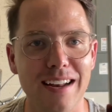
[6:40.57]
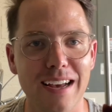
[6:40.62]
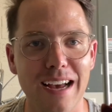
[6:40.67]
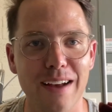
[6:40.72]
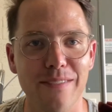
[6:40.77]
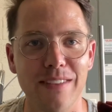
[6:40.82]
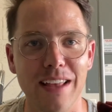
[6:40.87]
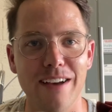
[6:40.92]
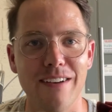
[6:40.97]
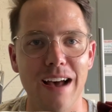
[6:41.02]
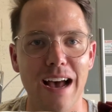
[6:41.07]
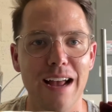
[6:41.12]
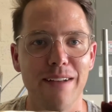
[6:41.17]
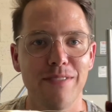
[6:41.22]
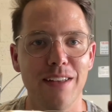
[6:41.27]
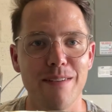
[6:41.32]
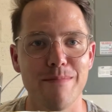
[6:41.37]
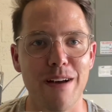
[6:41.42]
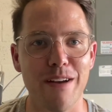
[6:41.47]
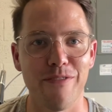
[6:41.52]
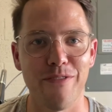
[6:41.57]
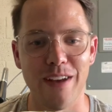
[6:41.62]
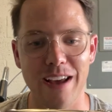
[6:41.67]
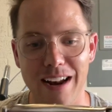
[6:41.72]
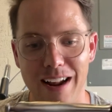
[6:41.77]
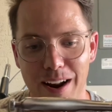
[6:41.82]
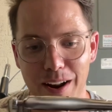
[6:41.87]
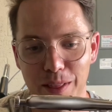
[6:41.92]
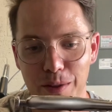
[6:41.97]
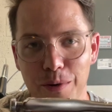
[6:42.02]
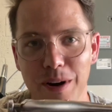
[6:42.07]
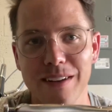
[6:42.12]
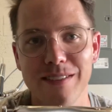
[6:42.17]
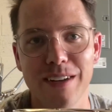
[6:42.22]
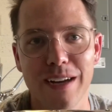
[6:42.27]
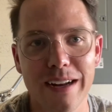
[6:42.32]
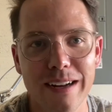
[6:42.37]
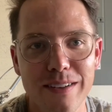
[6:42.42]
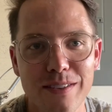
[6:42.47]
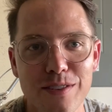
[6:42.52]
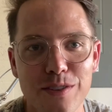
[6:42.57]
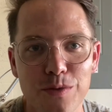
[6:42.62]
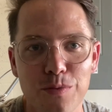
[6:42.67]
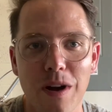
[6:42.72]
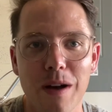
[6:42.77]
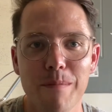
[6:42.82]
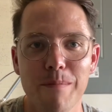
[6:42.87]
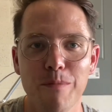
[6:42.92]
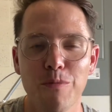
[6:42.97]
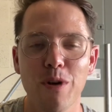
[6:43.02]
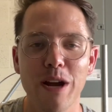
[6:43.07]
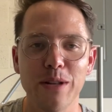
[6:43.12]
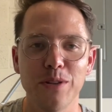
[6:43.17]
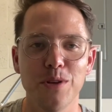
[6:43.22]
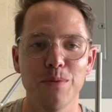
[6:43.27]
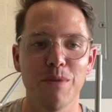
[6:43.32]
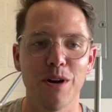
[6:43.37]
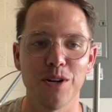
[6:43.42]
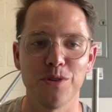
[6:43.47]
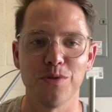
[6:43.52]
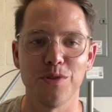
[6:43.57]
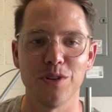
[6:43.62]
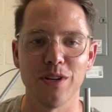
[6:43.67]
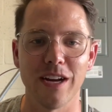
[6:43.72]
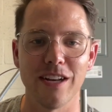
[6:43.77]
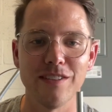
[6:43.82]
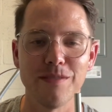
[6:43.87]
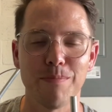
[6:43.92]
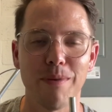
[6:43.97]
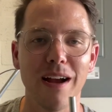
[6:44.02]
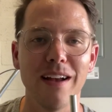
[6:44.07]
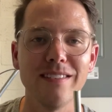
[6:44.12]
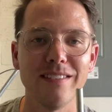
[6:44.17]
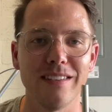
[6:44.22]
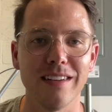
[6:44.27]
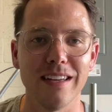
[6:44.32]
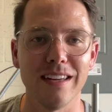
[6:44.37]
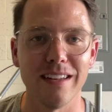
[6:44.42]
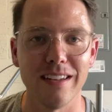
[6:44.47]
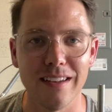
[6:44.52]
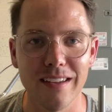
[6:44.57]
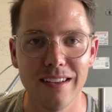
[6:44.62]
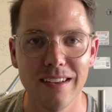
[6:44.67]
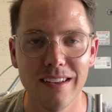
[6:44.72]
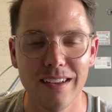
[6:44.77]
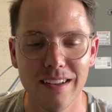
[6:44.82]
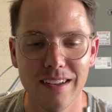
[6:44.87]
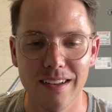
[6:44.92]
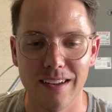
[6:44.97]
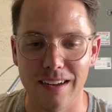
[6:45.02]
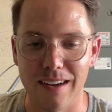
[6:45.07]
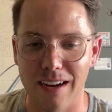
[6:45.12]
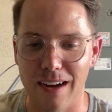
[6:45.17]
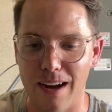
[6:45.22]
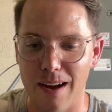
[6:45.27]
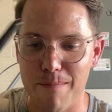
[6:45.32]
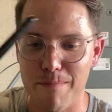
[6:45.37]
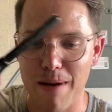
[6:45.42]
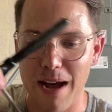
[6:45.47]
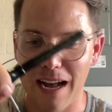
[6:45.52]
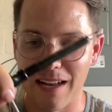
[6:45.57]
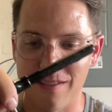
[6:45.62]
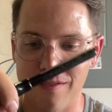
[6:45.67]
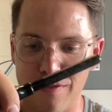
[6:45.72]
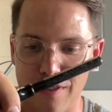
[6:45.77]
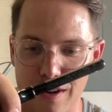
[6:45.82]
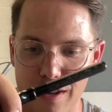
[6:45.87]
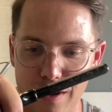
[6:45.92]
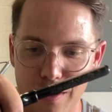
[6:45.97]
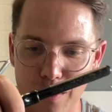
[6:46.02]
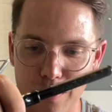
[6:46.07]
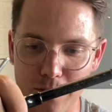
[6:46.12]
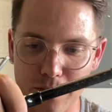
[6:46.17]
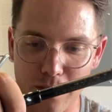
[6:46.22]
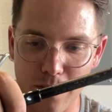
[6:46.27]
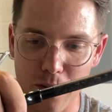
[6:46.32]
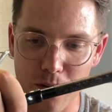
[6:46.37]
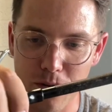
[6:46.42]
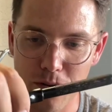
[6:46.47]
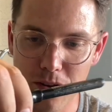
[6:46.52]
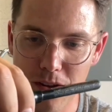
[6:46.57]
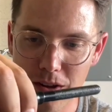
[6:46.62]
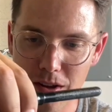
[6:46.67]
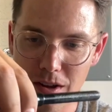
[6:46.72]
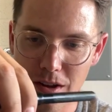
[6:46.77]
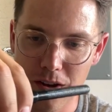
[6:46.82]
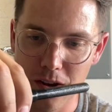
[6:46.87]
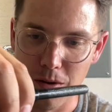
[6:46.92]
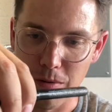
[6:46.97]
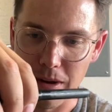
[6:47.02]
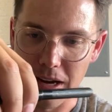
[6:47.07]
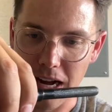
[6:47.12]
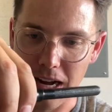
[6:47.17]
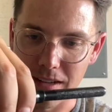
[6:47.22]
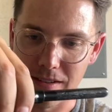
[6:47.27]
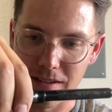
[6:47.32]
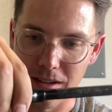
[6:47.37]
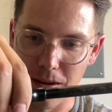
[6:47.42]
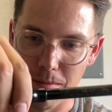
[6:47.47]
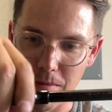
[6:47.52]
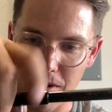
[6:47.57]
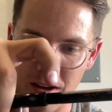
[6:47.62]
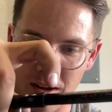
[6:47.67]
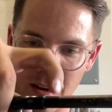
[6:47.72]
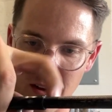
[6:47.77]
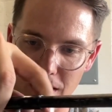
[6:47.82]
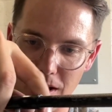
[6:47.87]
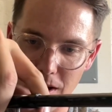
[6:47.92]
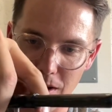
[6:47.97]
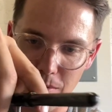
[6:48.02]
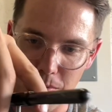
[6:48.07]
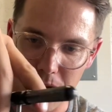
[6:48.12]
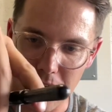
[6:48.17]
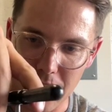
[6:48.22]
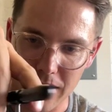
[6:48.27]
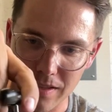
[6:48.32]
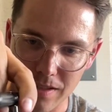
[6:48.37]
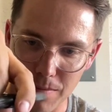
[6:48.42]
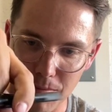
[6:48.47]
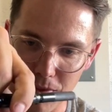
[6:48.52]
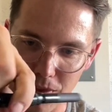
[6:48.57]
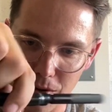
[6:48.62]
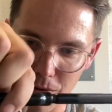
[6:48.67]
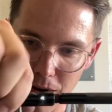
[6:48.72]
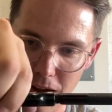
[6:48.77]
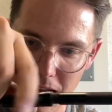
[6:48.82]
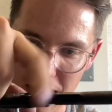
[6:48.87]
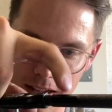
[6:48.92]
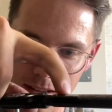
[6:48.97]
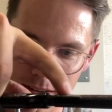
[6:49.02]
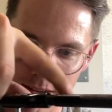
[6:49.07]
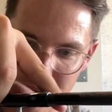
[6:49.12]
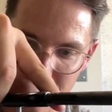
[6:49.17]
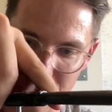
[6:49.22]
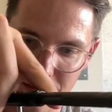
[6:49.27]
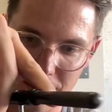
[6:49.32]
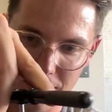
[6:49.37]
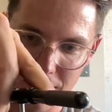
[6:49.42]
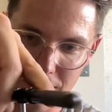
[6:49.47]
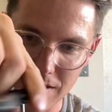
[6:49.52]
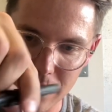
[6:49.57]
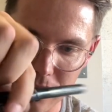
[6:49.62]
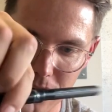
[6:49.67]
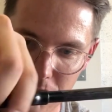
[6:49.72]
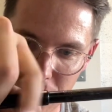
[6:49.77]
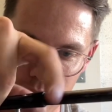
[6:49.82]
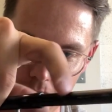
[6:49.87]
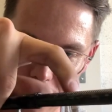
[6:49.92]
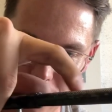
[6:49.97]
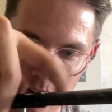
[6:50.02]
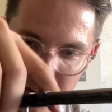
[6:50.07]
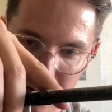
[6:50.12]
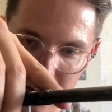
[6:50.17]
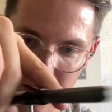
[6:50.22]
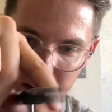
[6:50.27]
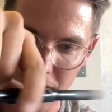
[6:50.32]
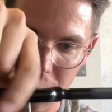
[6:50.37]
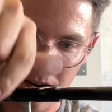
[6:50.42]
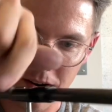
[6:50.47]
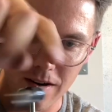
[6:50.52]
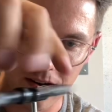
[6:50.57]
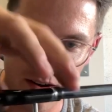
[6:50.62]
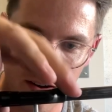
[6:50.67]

I have to have my fan on, otherwise I sweat way too much, which you guys have probably seen in past videos. So we got some threads started here.